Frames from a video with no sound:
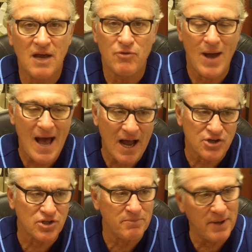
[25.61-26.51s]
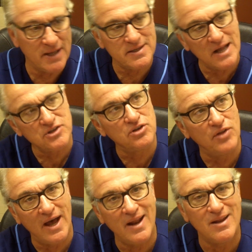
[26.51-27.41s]
if you actually pay attention to
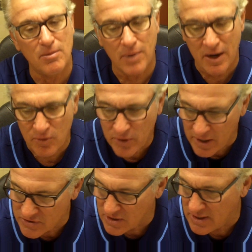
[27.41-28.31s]
that in the minor leagues.